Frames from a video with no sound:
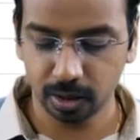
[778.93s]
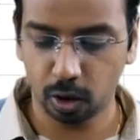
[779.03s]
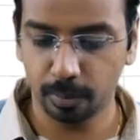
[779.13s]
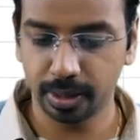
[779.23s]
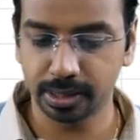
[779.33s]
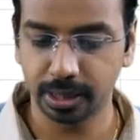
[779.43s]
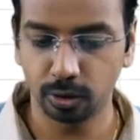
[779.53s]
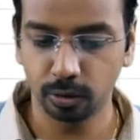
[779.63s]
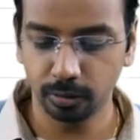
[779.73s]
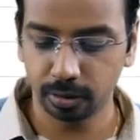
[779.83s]
comma
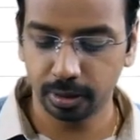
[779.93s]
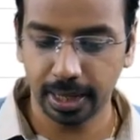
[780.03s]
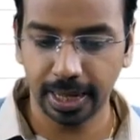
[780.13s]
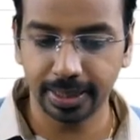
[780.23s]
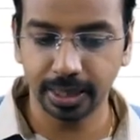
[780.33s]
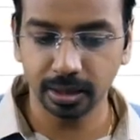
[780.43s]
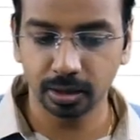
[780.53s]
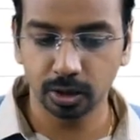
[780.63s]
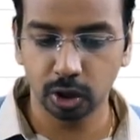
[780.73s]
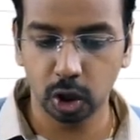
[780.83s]
0, and then
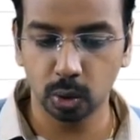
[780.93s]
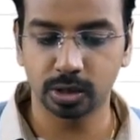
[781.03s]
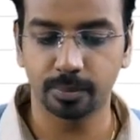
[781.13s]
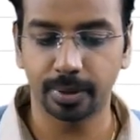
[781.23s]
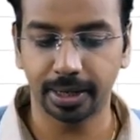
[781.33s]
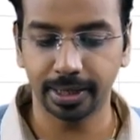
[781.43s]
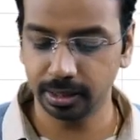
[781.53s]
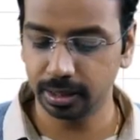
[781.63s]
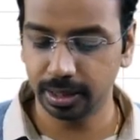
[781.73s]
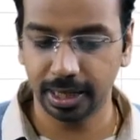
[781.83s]
close the
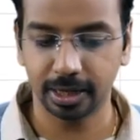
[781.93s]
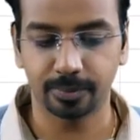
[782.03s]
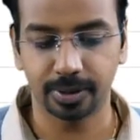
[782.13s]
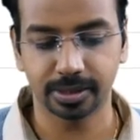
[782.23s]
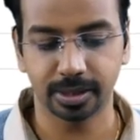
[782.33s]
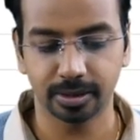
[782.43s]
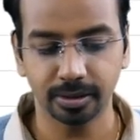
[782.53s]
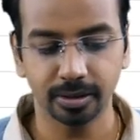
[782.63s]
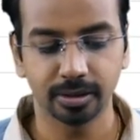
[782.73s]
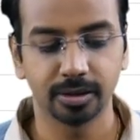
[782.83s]
bracket and press enter.